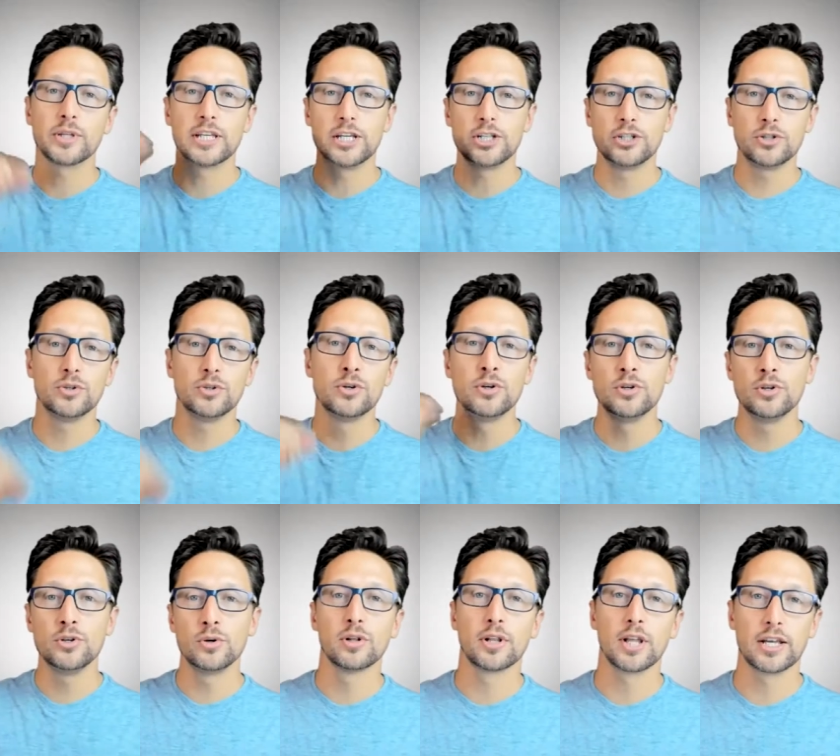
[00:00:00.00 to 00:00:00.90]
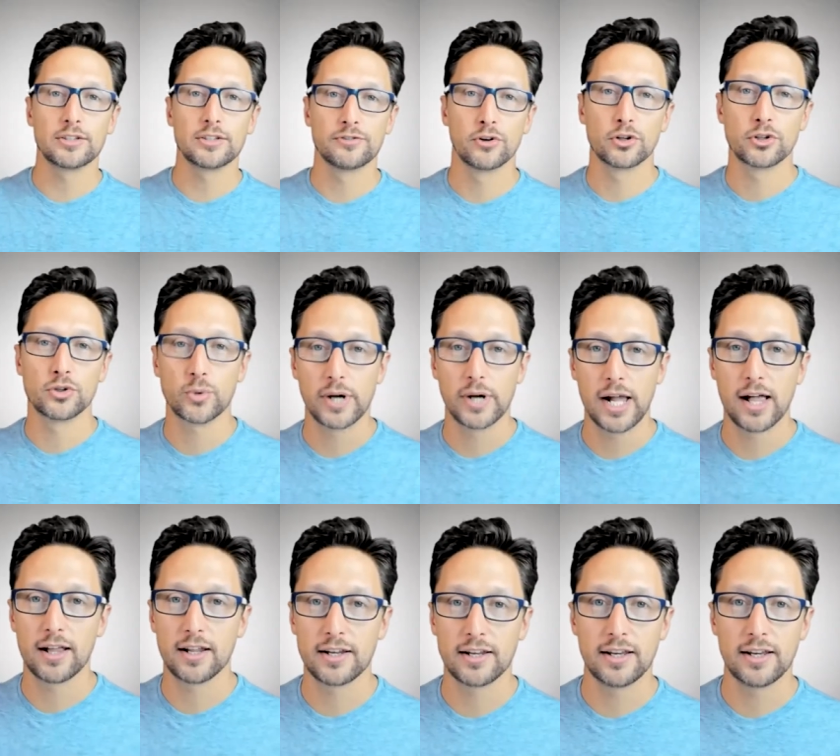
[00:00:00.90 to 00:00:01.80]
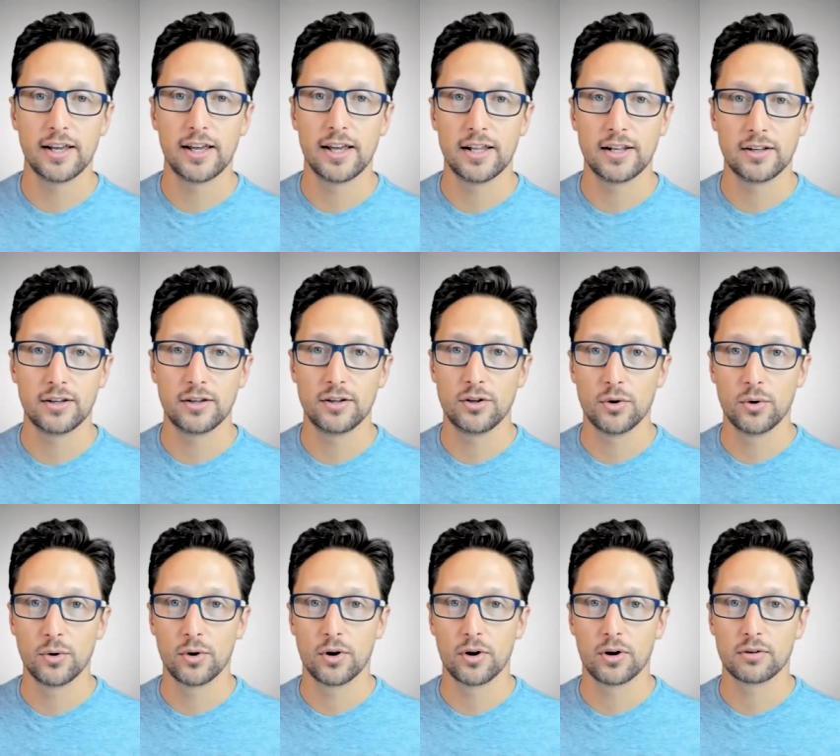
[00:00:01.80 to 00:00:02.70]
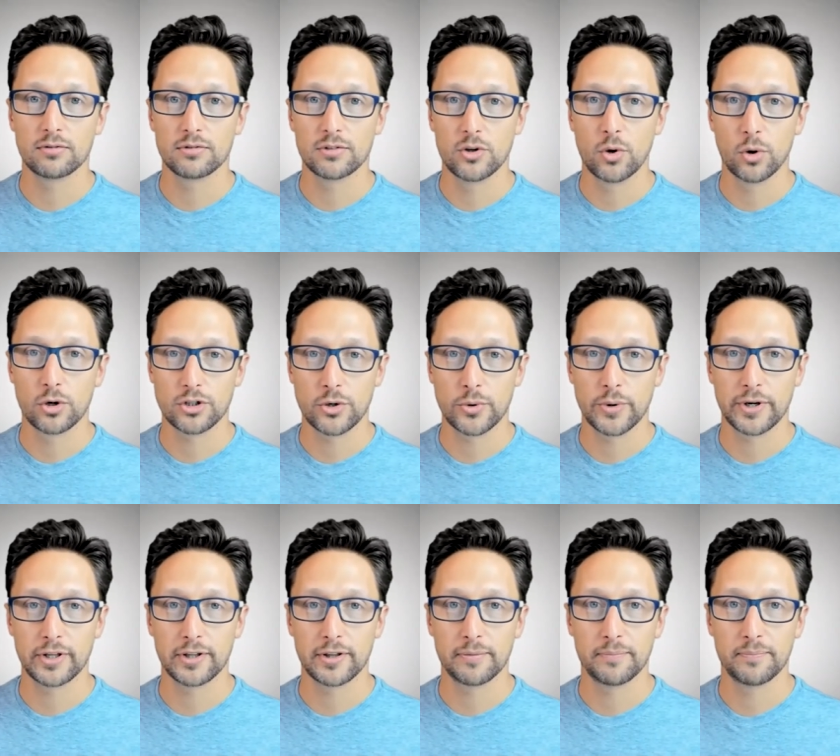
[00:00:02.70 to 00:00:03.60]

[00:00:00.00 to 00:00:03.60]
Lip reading: do you utilize virtual reality in your course curriculum?